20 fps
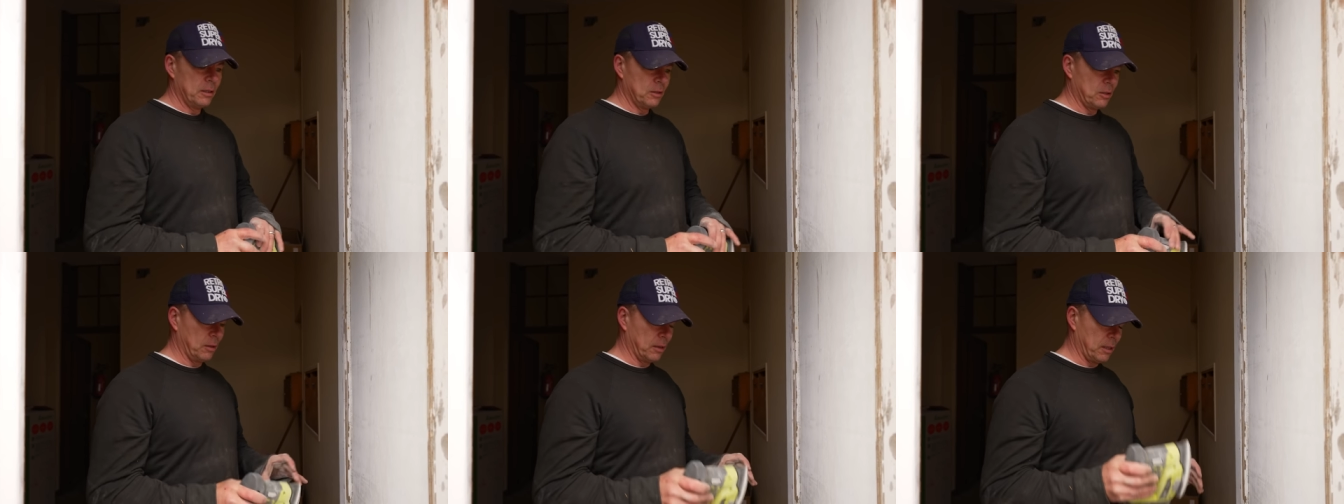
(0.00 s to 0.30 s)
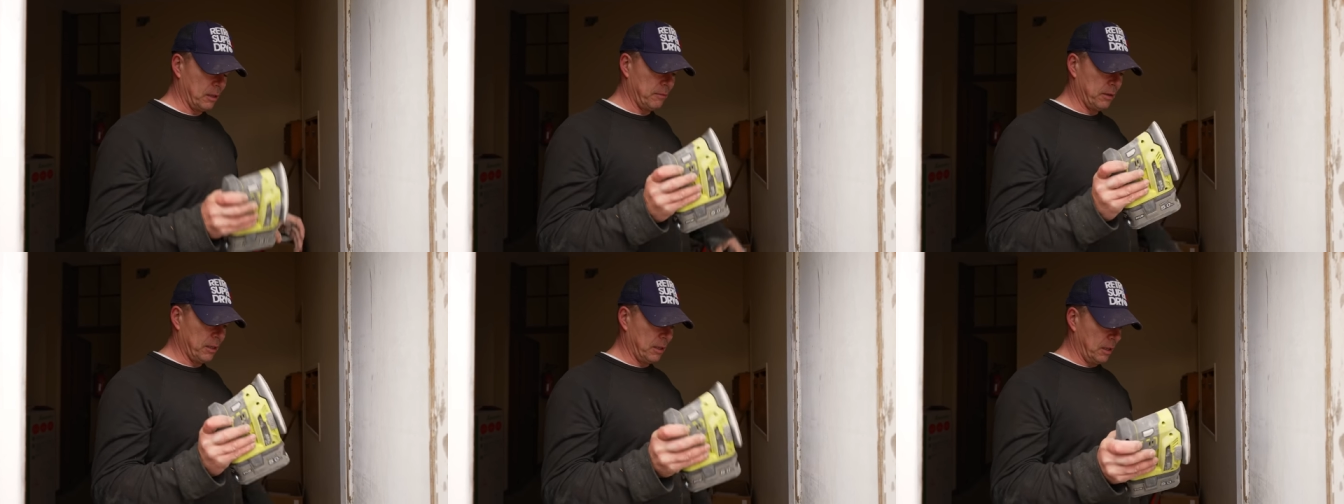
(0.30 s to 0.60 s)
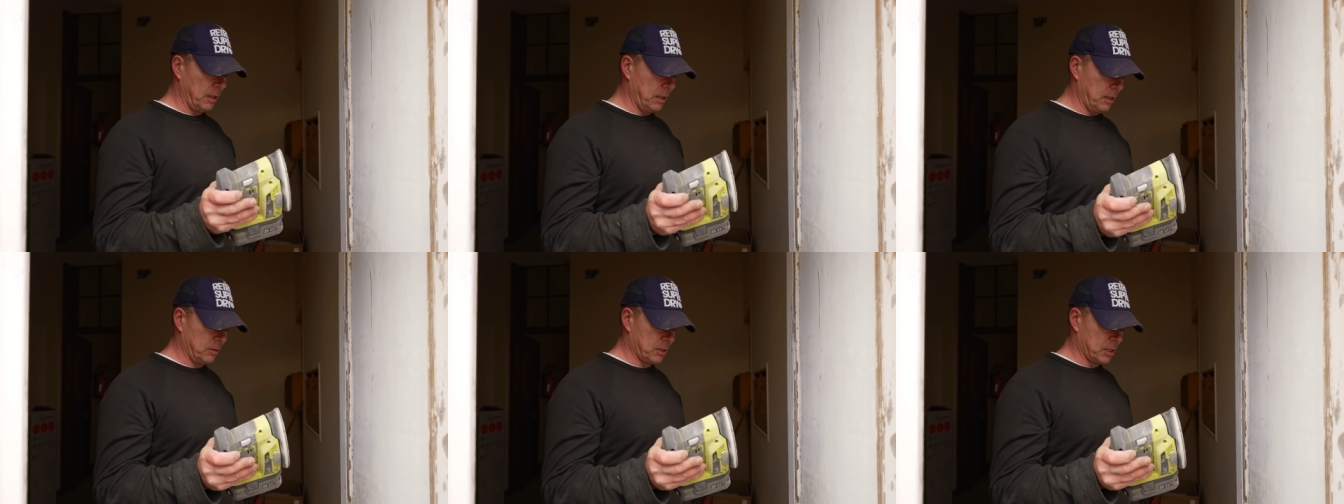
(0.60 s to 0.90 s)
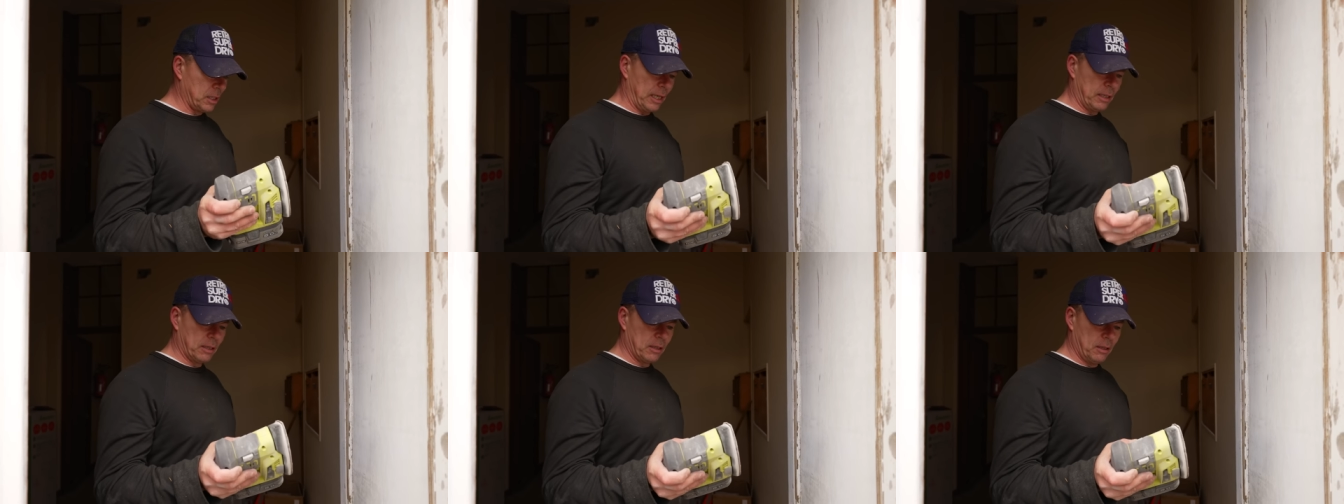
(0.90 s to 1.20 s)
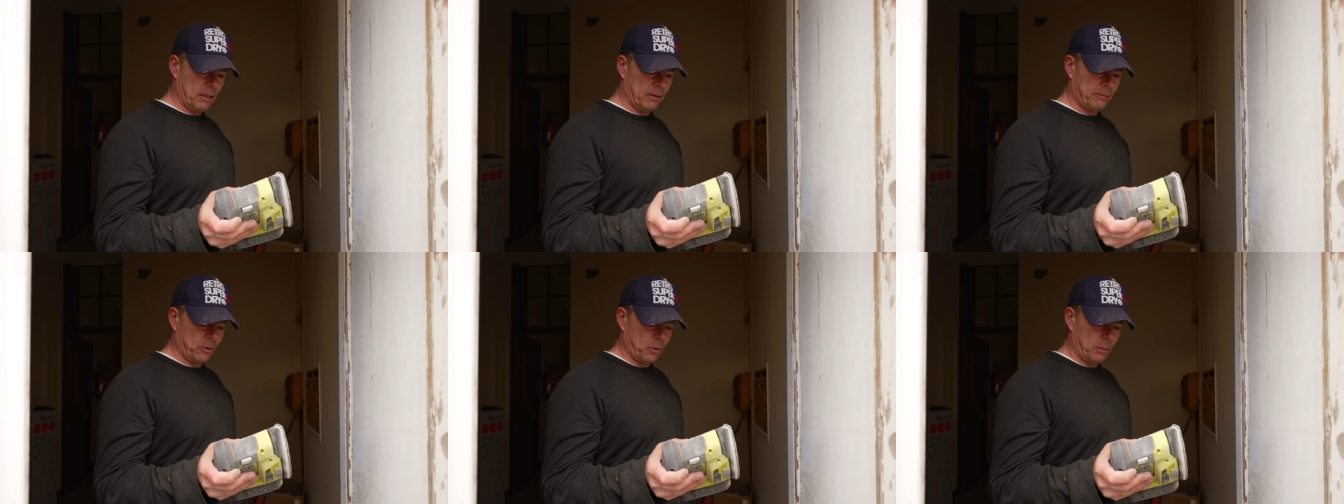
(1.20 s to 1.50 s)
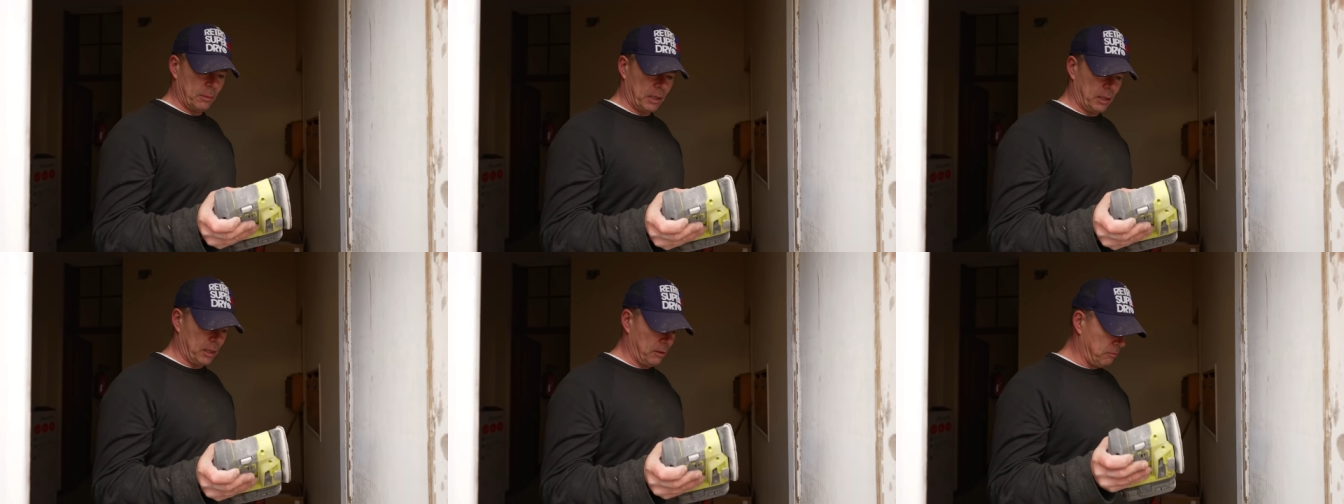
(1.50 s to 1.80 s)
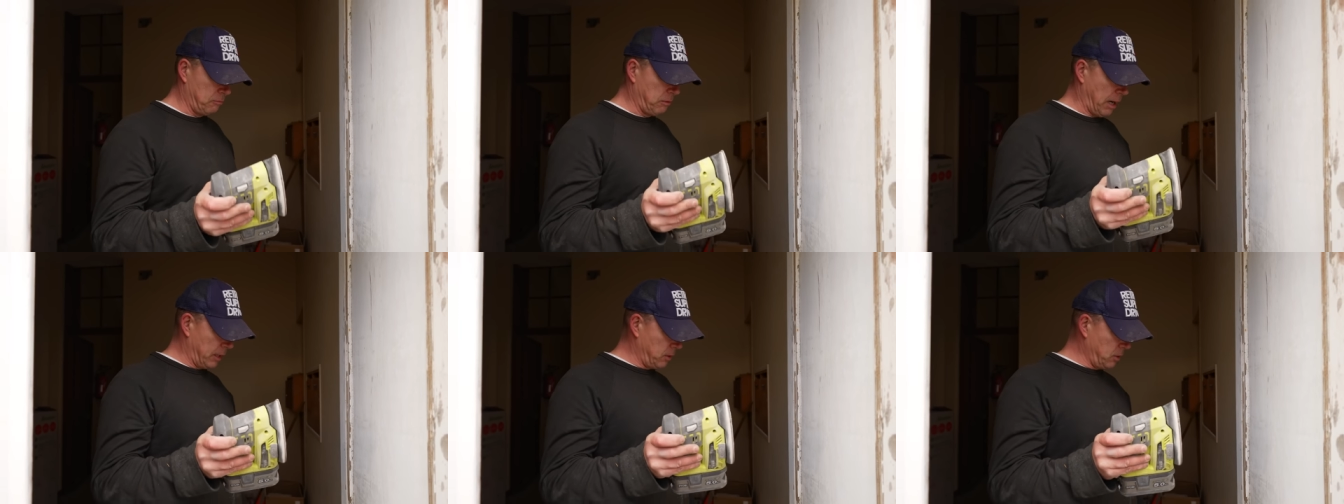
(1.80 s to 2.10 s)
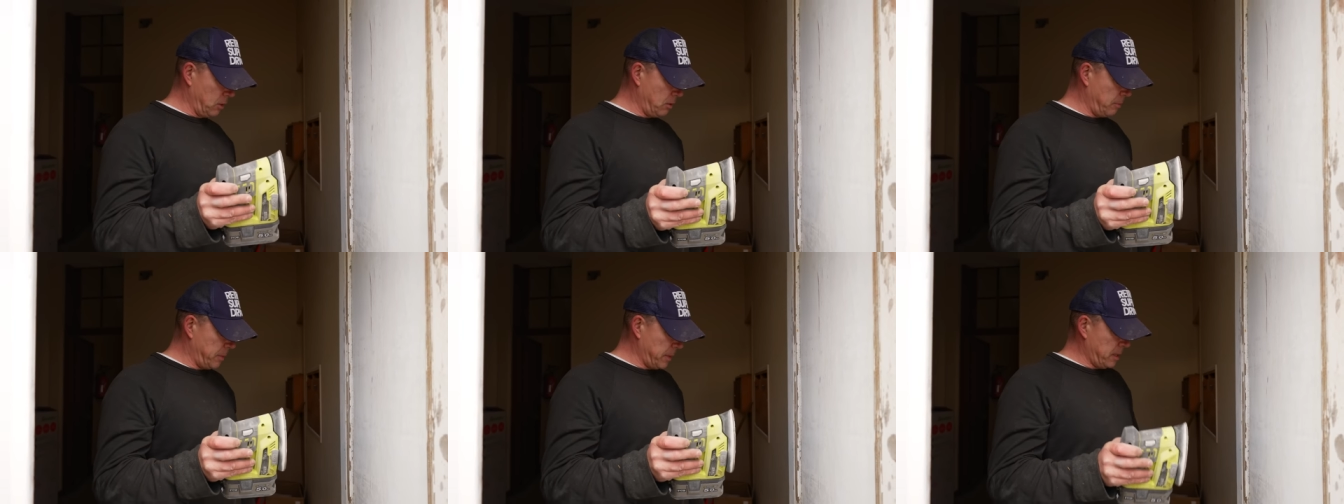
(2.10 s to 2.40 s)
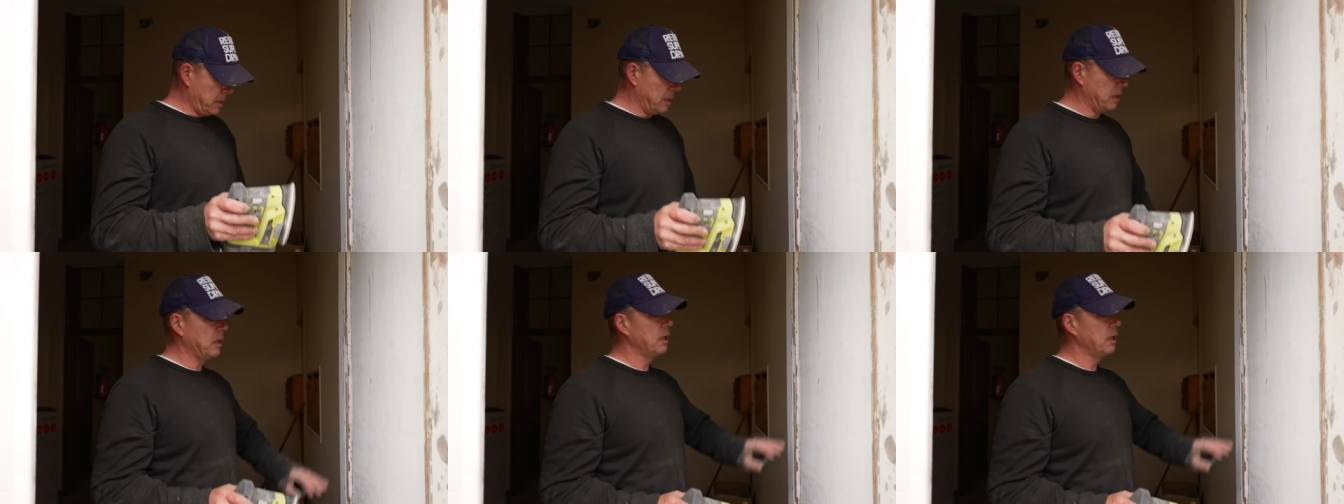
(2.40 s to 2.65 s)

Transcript: So I'm giving it a little sand over with my Ryobi